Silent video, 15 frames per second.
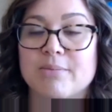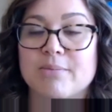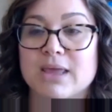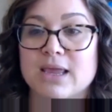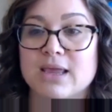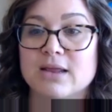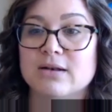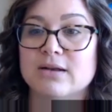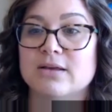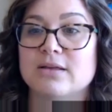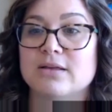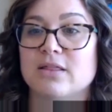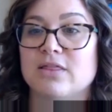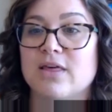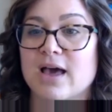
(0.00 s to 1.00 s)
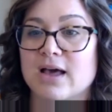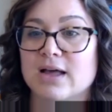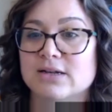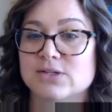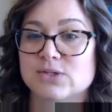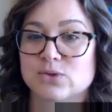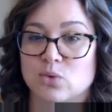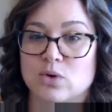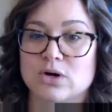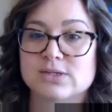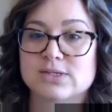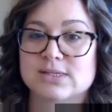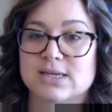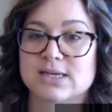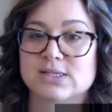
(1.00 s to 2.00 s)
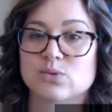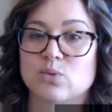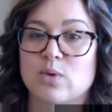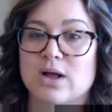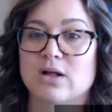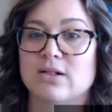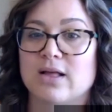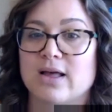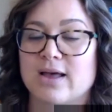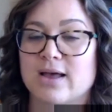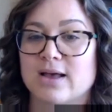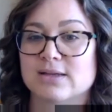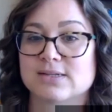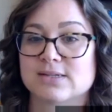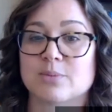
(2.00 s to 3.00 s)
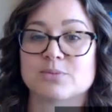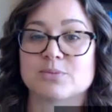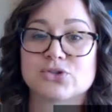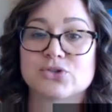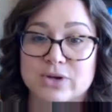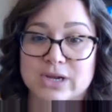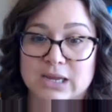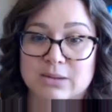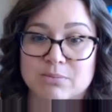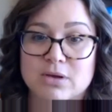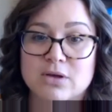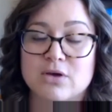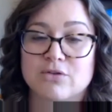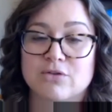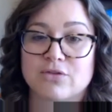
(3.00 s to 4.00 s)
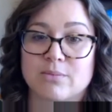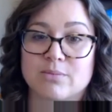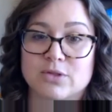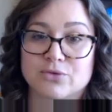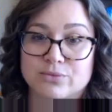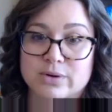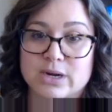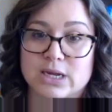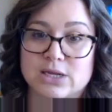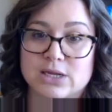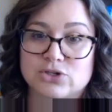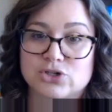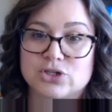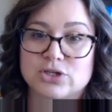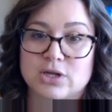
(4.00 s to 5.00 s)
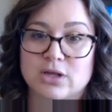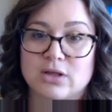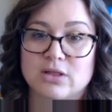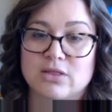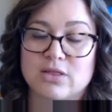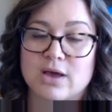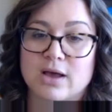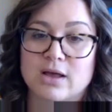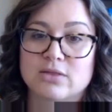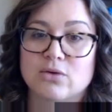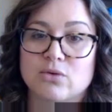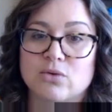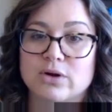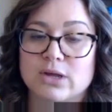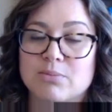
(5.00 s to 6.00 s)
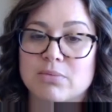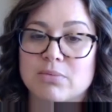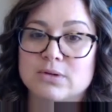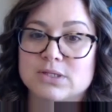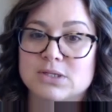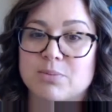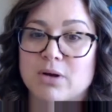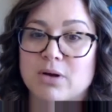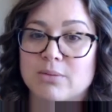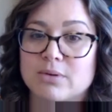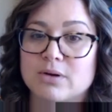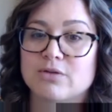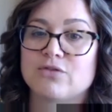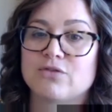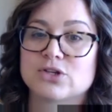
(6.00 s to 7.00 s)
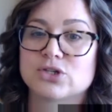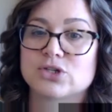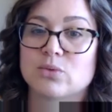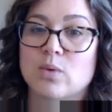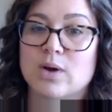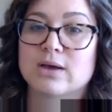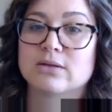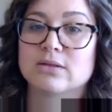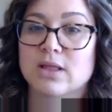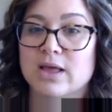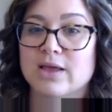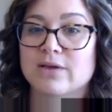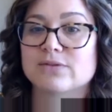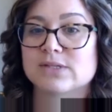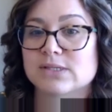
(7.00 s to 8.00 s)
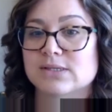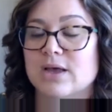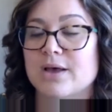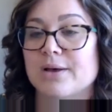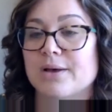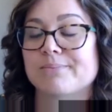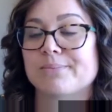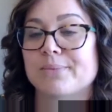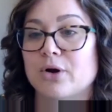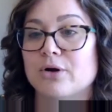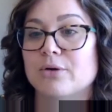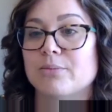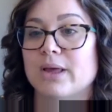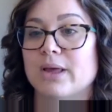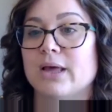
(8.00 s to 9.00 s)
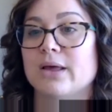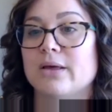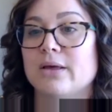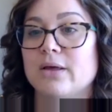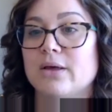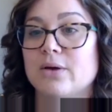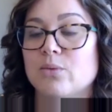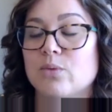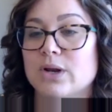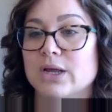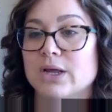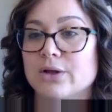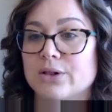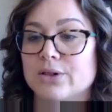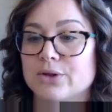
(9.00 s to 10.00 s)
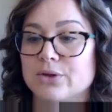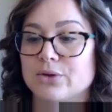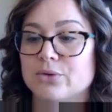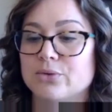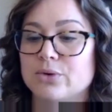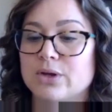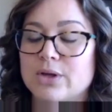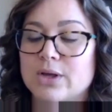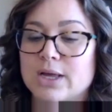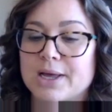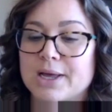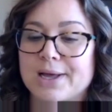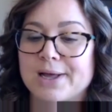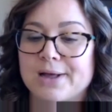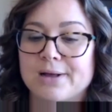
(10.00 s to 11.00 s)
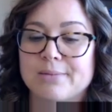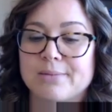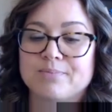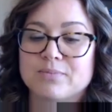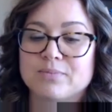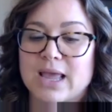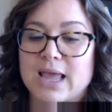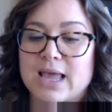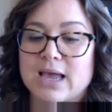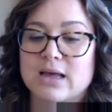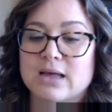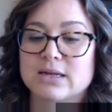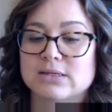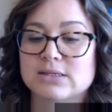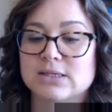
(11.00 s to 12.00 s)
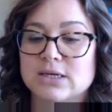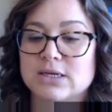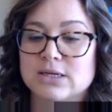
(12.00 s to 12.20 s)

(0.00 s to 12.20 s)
in that source, as well as upstream from the reach that the Oregon Department of Fish and Wildlife's permit would include. And